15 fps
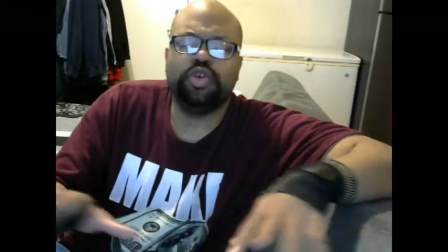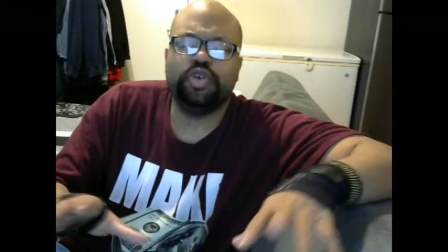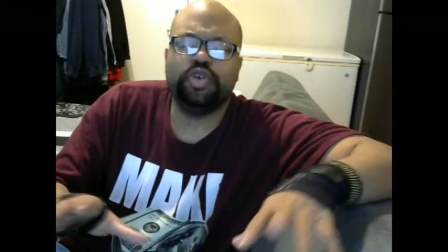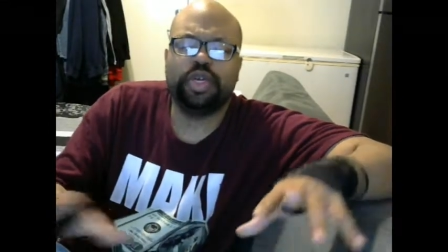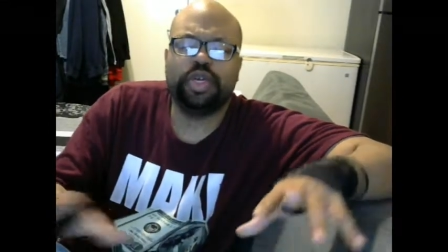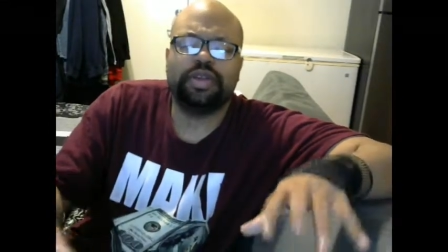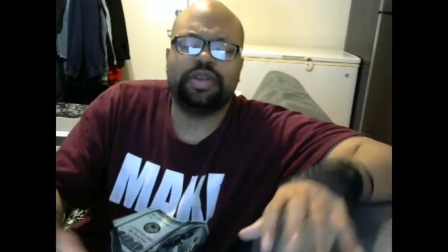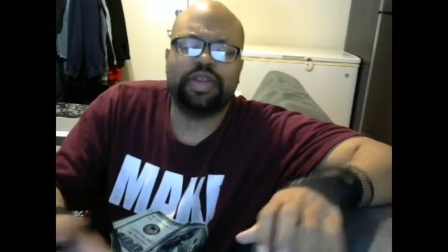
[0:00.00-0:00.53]
you
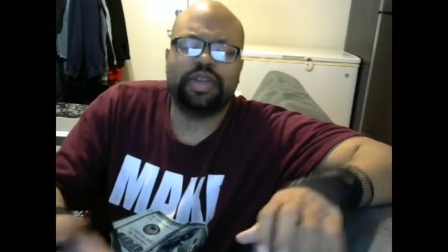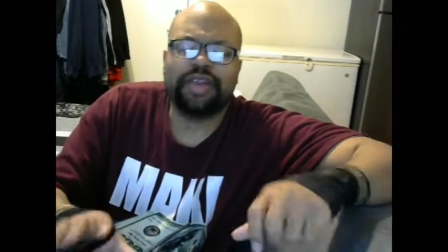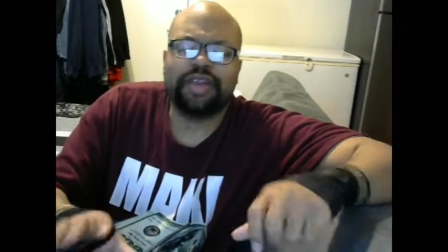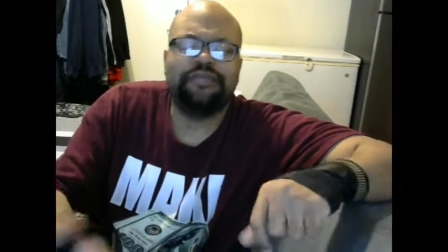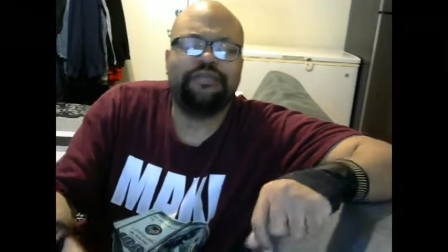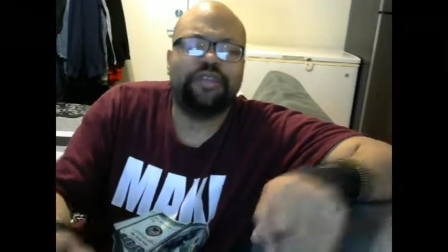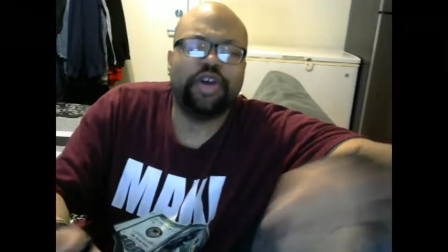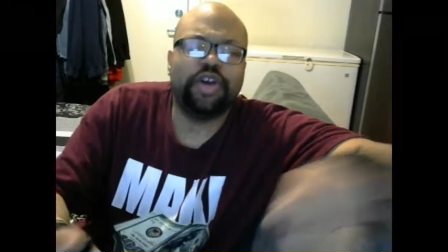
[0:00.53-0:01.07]
could kind of
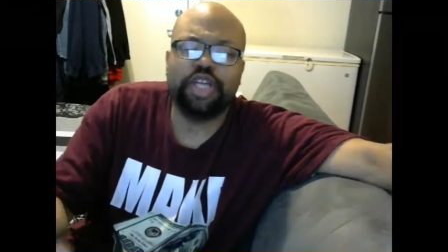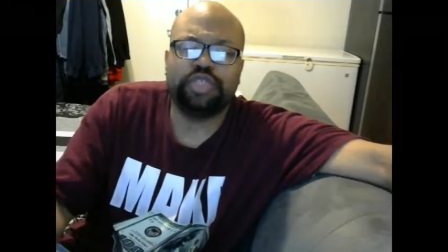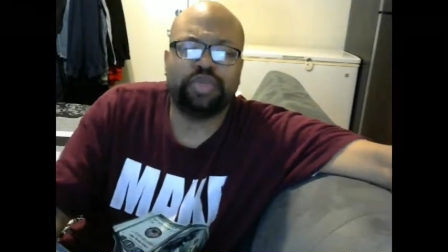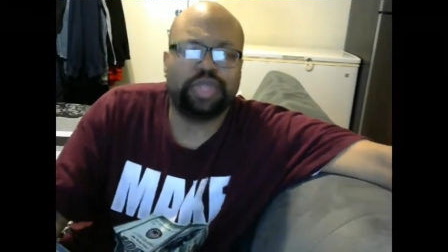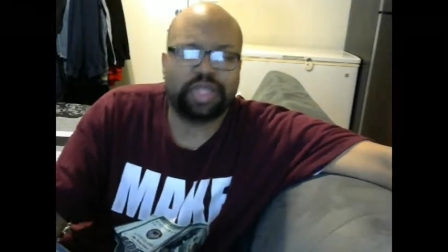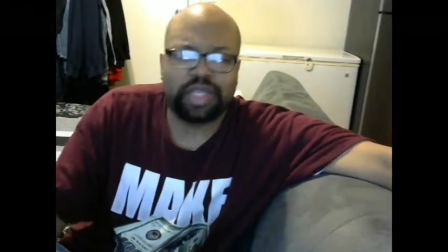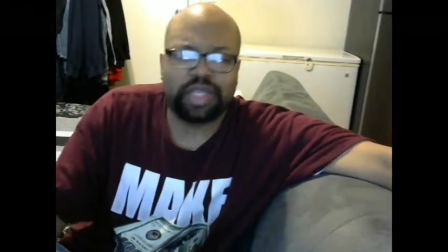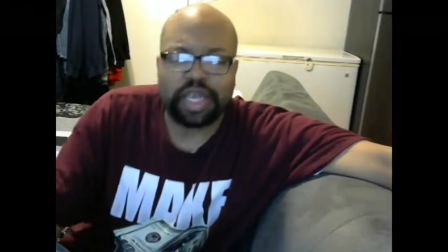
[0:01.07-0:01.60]
fudge
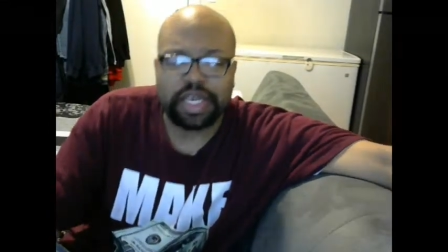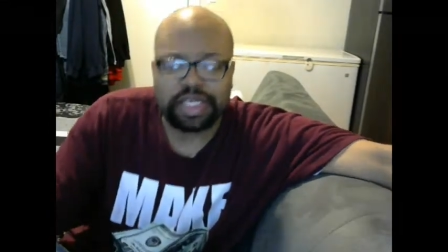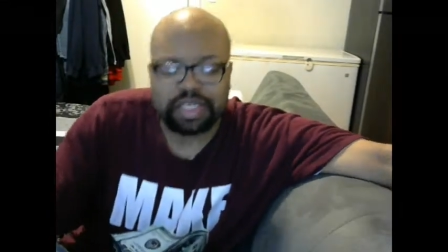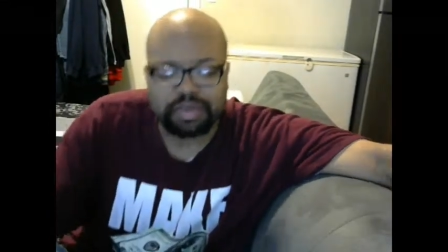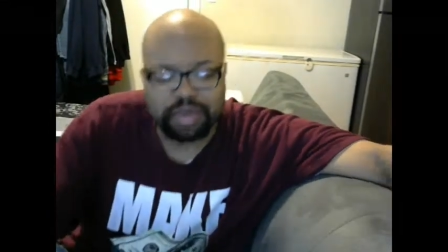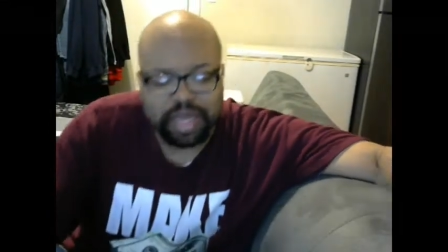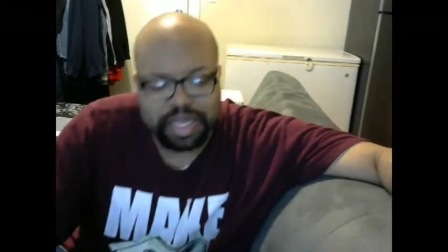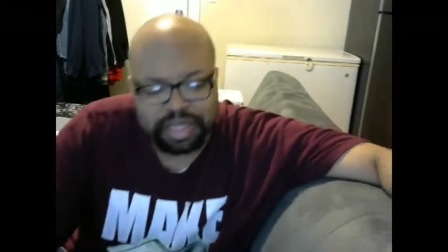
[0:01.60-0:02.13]
with things,
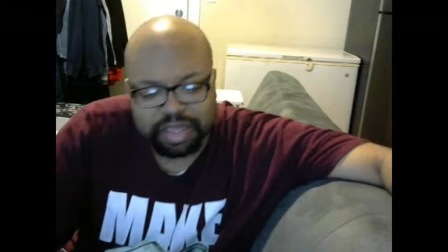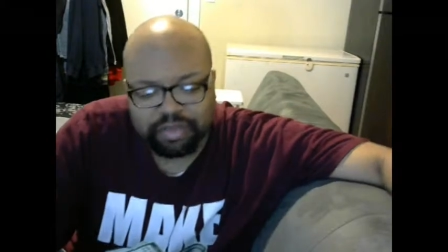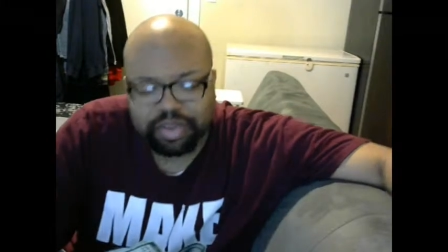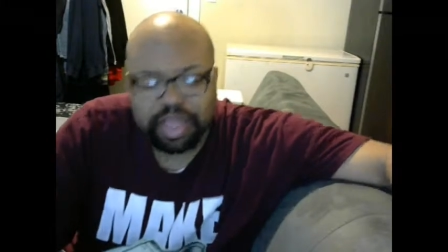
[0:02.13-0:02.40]
something like that.